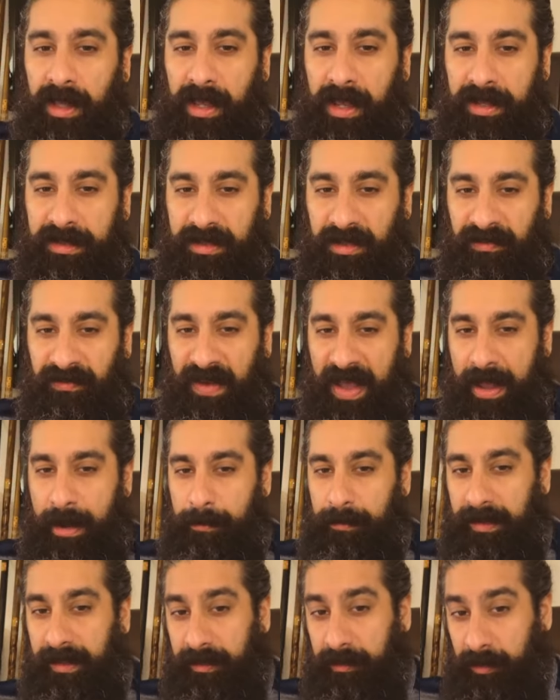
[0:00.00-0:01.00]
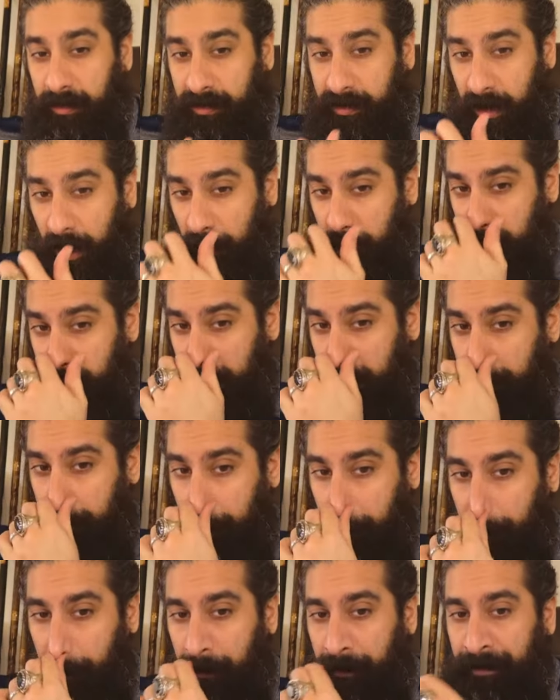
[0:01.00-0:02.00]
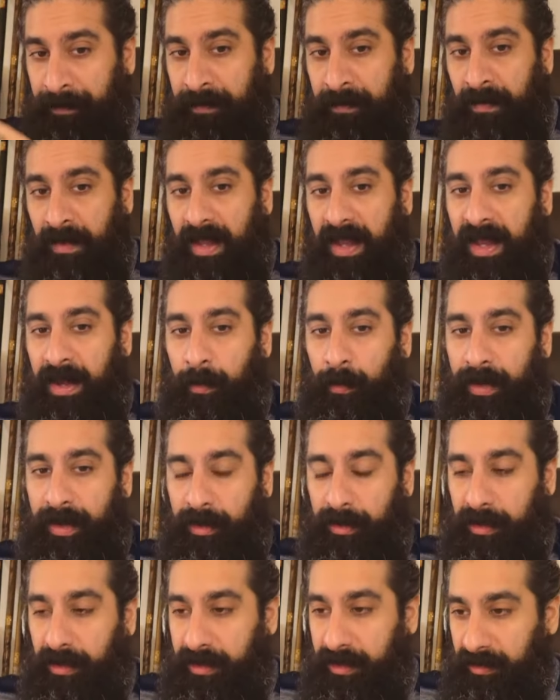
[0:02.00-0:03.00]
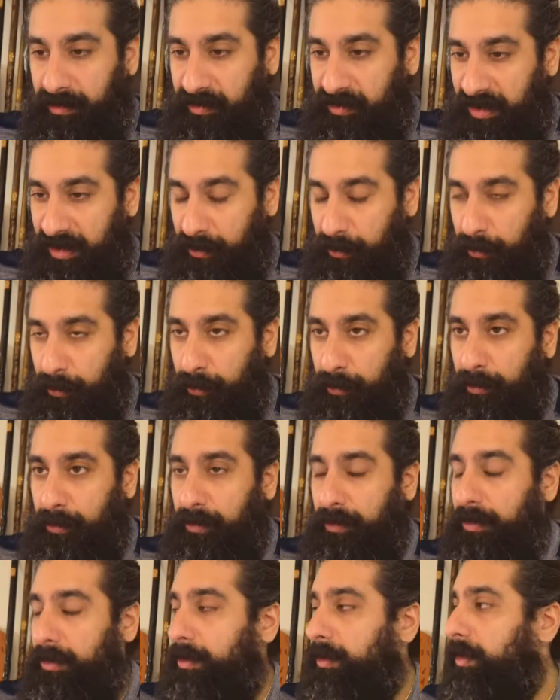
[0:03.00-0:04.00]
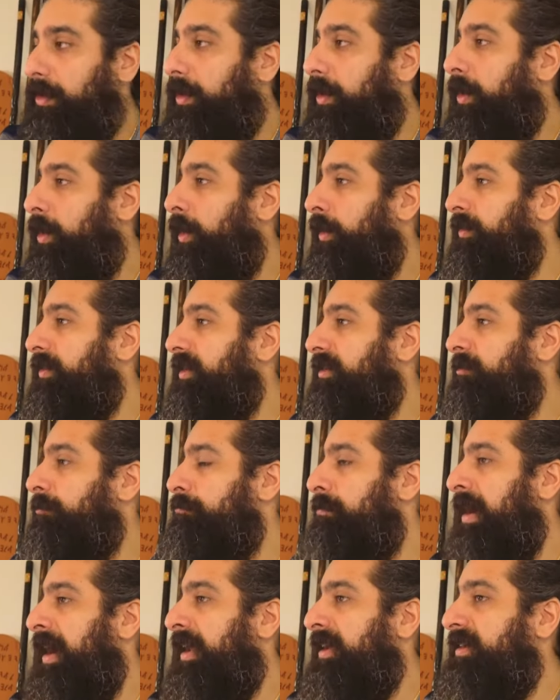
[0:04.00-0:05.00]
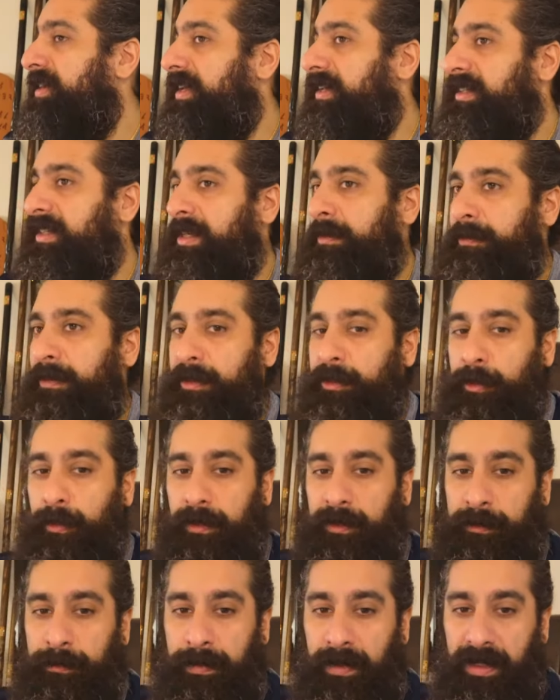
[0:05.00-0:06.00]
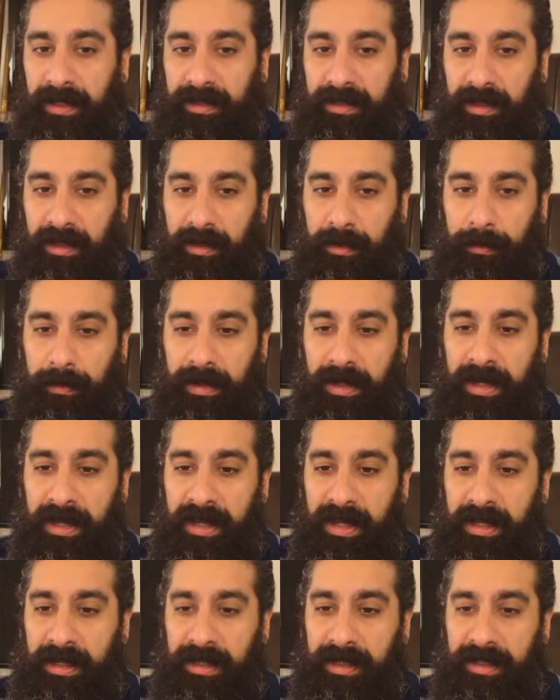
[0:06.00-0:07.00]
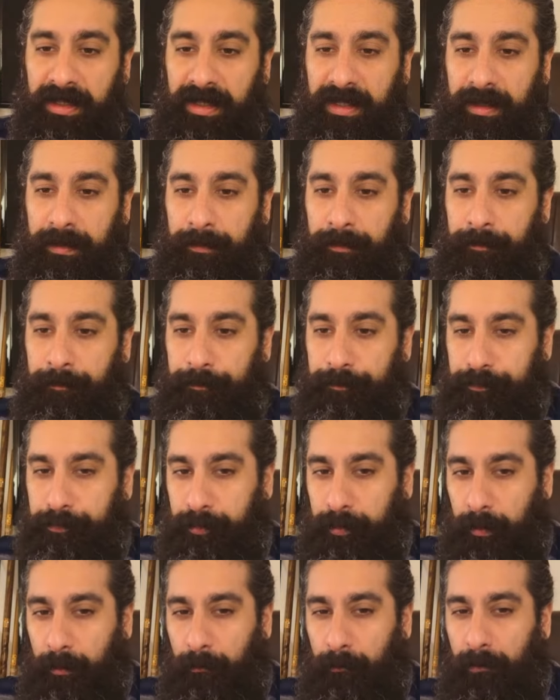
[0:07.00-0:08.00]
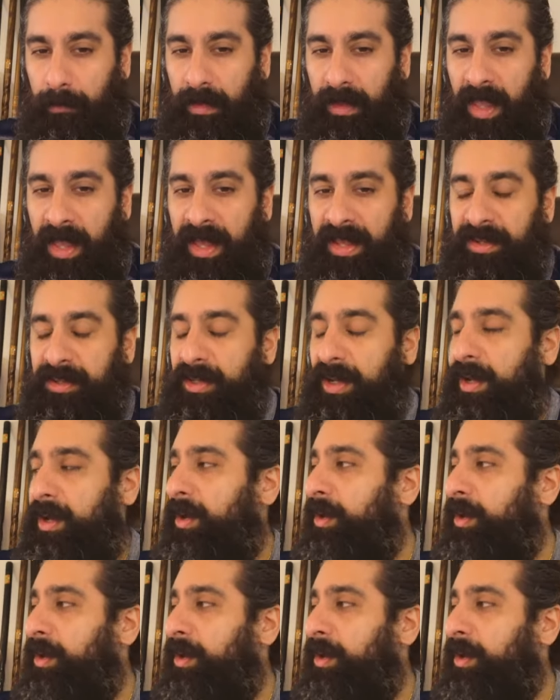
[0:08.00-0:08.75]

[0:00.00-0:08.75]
as a family, to touch people. And we're going to continue on this mandate given to us by Yahuwah our Elohim. And